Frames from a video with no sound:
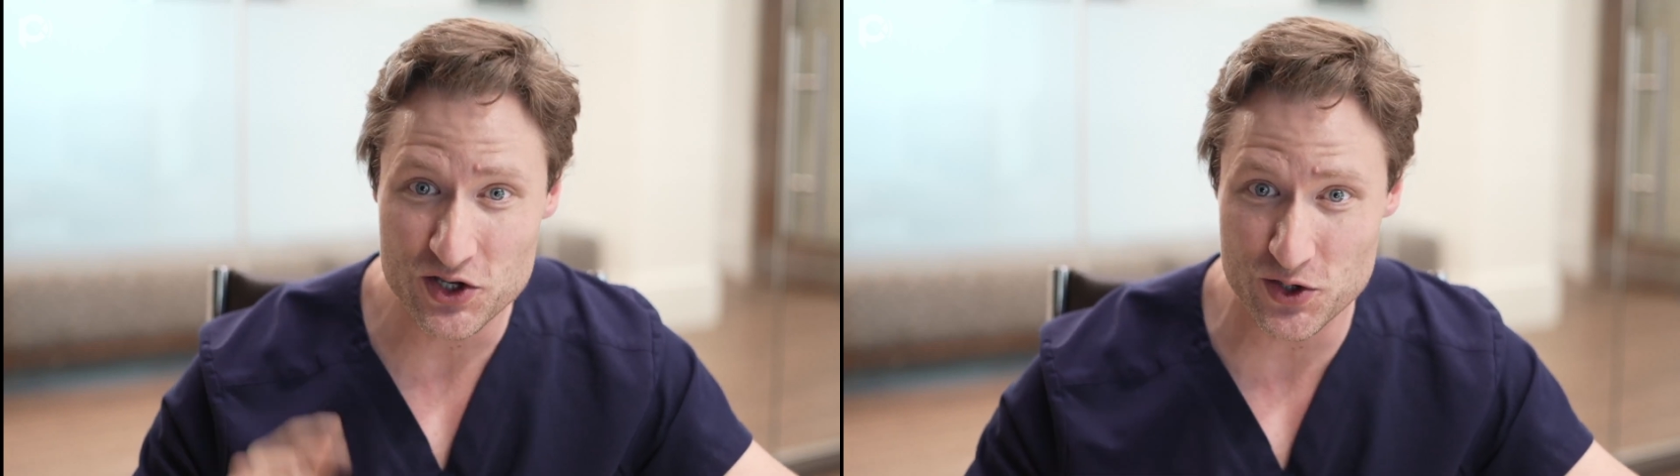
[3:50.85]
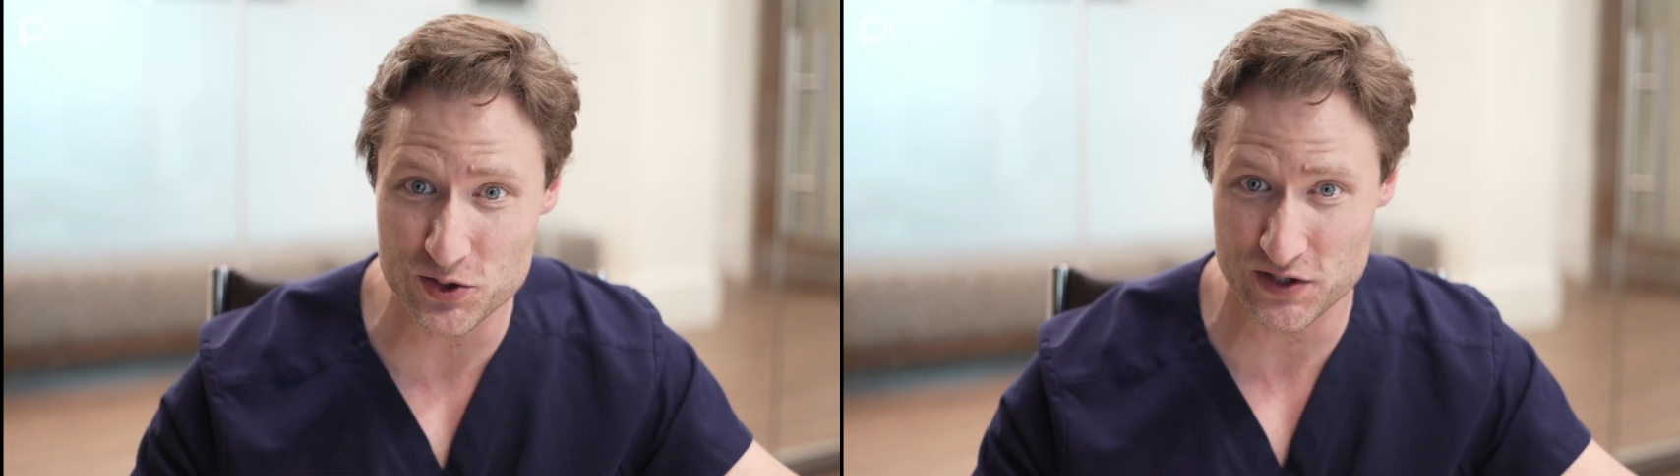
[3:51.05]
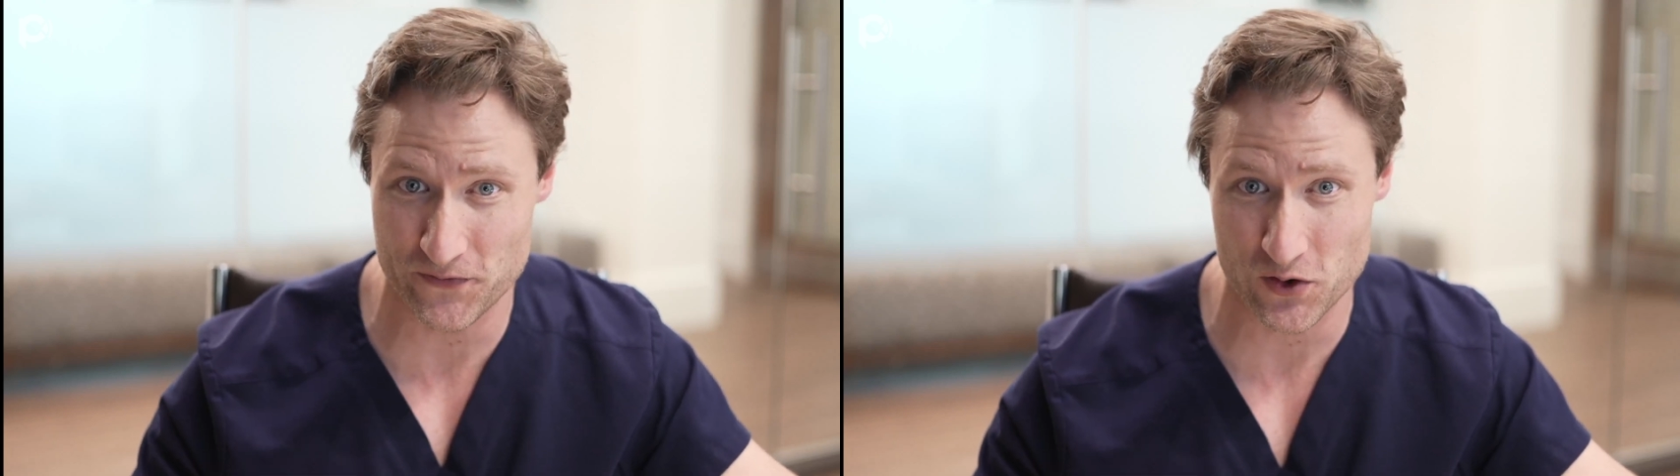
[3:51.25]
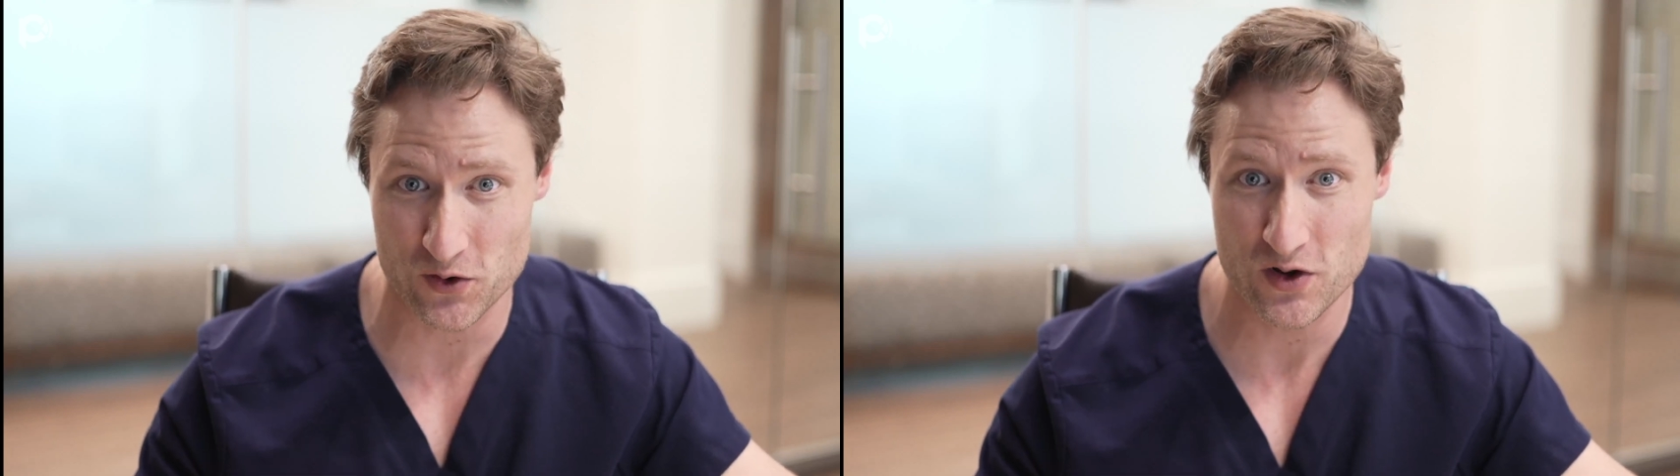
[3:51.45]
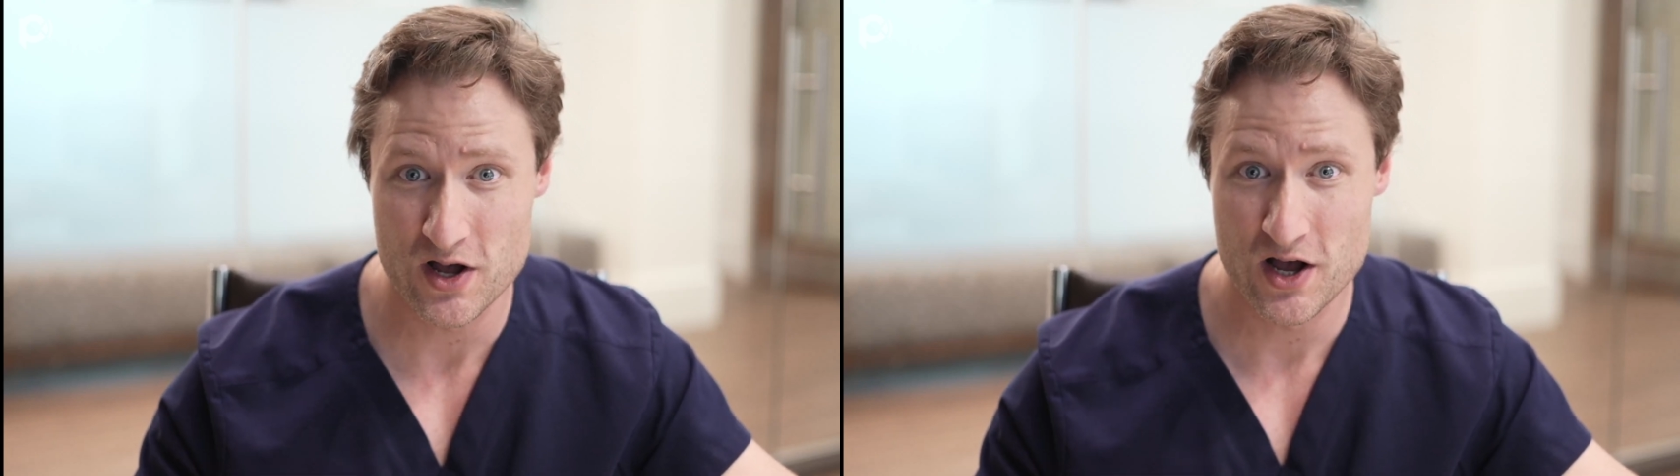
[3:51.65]

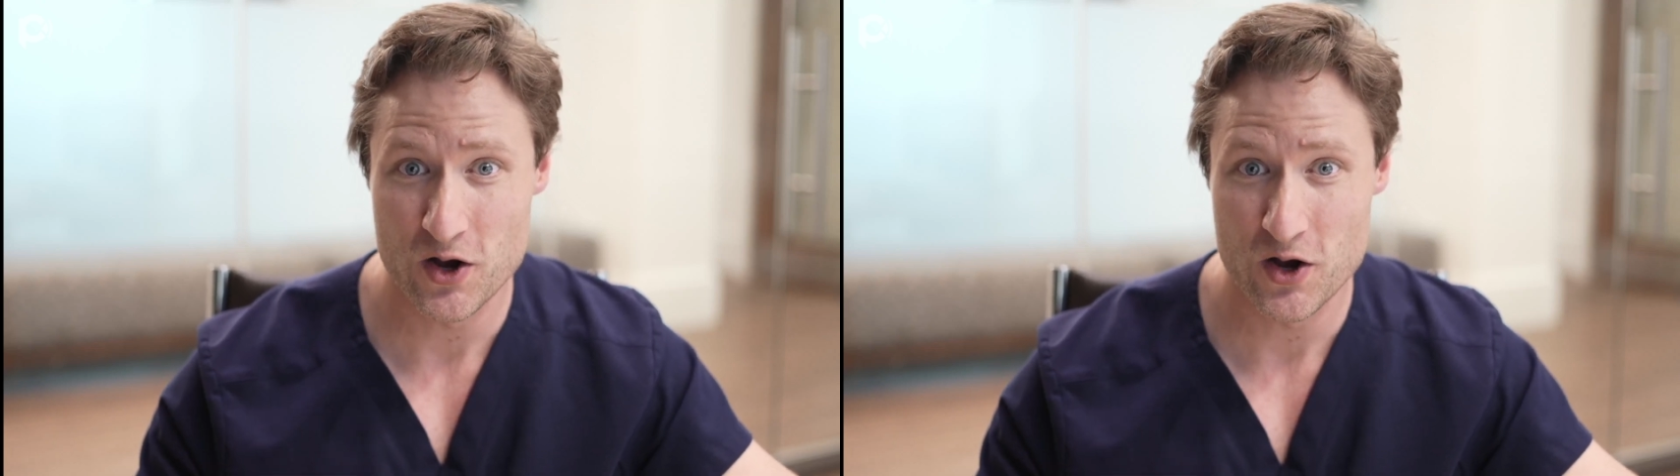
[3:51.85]
useful